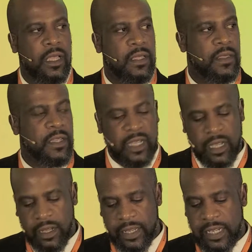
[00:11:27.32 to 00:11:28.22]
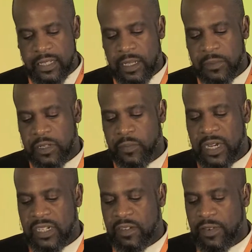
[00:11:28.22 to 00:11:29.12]
The decline in consumption and
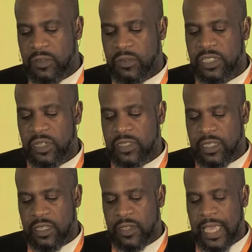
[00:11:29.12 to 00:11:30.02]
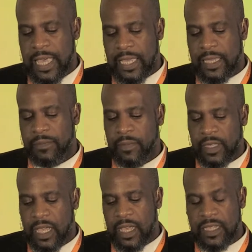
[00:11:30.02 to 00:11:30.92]
production of local news in the UK
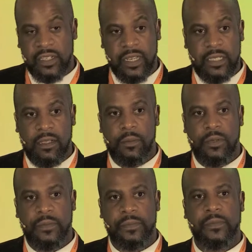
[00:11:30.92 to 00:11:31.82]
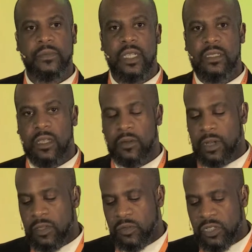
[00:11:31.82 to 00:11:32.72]
is a good example. So
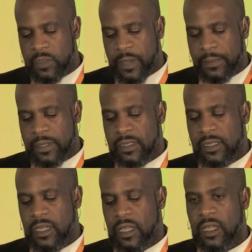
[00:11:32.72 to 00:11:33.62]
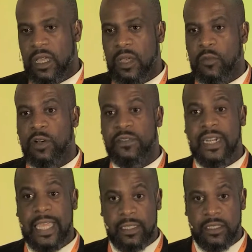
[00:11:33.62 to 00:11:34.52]
local newspapers were often
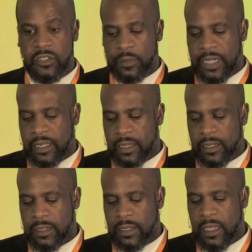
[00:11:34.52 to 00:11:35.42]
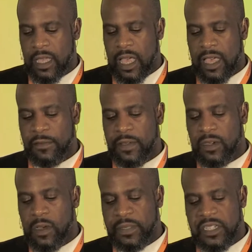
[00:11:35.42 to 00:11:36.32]
late to new media, found
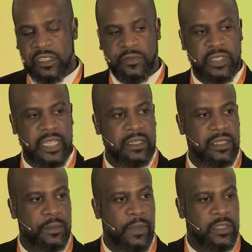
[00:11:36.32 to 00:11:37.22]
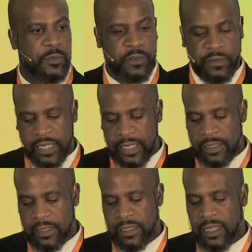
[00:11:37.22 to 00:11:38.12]
competition for attention much more
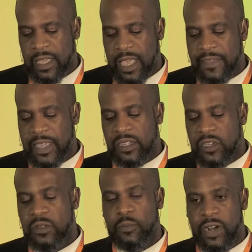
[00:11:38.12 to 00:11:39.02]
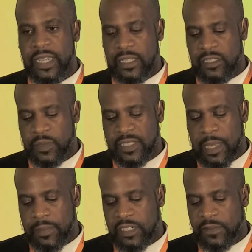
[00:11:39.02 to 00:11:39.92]
fierce, and then couldn't break into
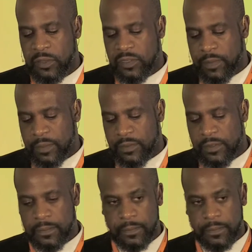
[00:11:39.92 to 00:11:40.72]
established filter bubbles.